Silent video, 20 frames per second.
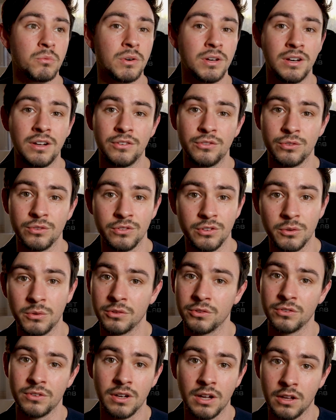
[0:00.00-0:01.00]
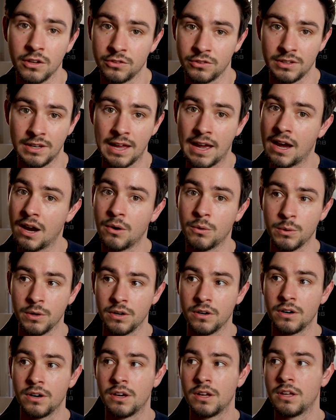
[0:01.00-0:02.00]
$100, $200 an
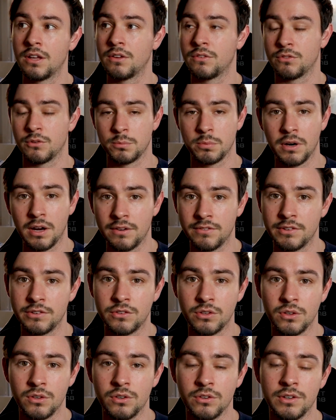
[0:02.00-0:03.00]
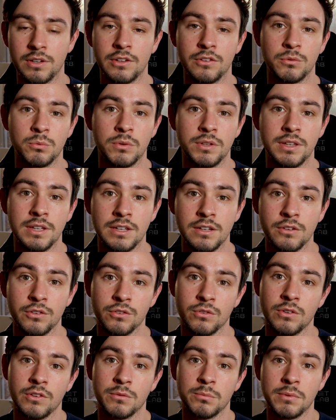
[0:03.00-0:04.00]
hour for private tutoring is what the
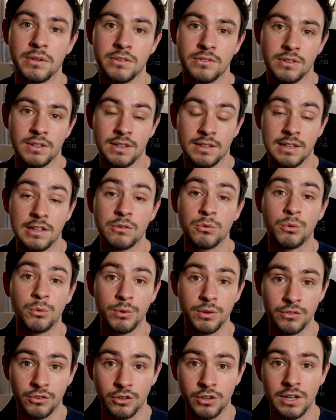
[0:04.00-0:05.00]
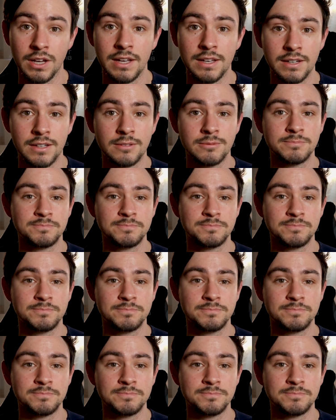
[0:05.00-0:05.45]
industry is missing, and that's what we've created.